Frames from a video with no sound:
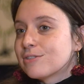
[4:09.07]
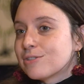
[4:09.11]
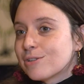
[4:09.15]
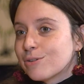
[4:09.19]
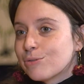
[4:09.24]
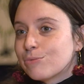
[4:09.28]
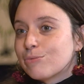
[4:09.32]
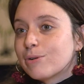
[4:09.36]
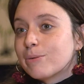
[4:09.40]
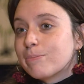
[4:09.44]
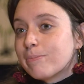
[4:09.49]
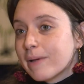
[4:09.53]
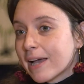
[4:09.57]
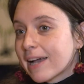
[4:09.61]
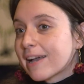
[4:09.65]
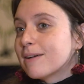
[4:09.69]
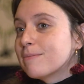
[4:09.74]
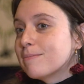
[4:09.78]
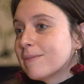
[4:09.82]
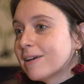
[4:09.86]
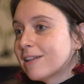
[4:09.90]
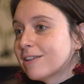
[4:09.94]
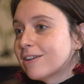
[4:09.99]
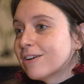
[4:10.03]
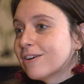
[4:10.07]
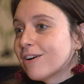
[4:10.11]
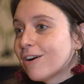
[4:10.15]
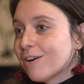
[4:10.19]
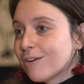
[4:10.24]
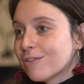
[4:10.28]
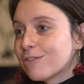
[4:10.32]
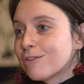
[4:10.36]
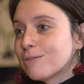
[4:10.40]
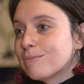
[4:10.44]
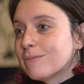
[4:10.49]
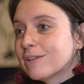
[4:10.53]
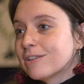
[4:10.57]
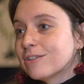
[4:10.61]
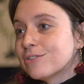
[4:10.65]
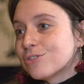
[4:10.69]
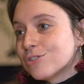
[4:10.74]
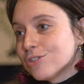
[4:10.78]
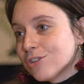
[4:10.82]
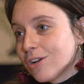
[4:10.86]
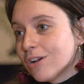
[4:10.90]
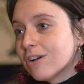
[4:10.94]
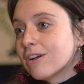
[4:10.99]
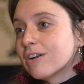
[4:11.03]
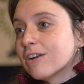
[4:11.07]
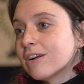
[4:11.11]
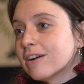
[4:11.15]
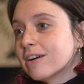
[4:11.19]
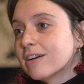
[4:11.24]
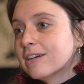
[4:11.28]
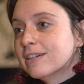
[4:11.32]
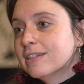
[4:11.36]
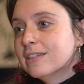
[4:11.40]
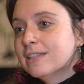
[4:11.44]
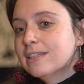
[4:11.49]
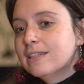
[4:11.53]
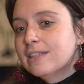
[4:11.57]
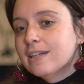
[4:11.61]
so Rebecca Miller, Arthur Miller's daughter,